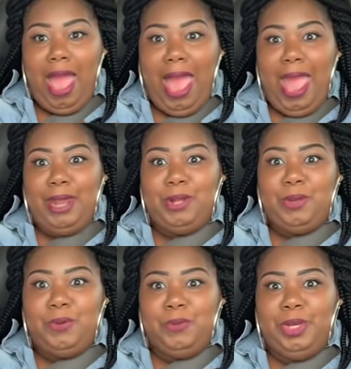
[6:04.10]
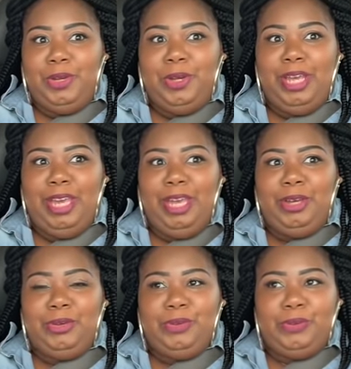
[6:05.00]
And we're
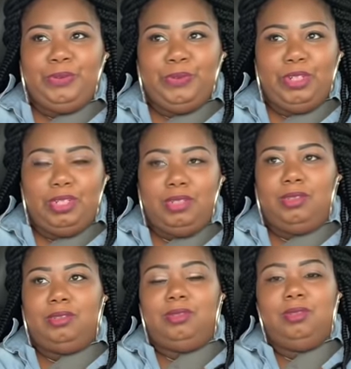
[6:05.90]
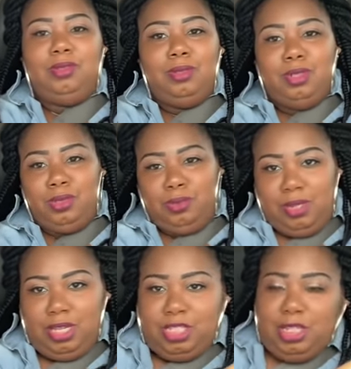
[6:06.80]
here.
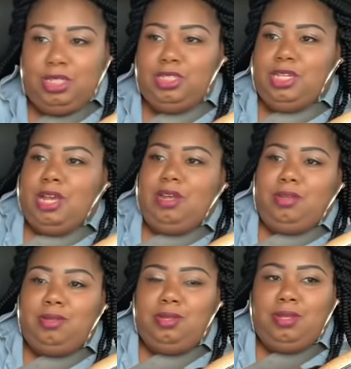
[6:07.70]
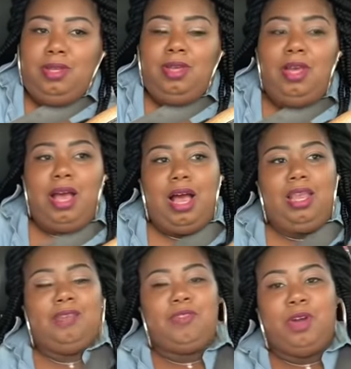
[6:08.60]
We're at Chili's,
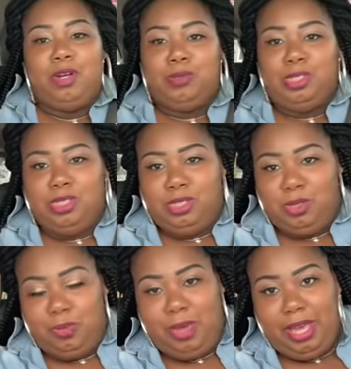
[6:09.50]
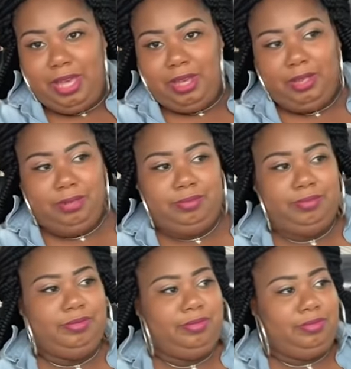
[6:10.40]
Olive Garden was just two pack.
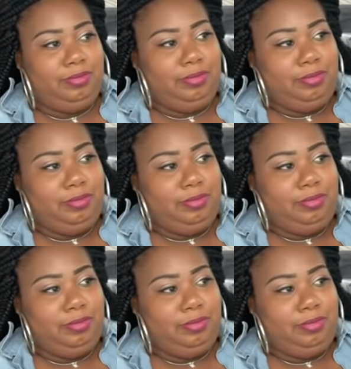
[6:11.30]
Yeah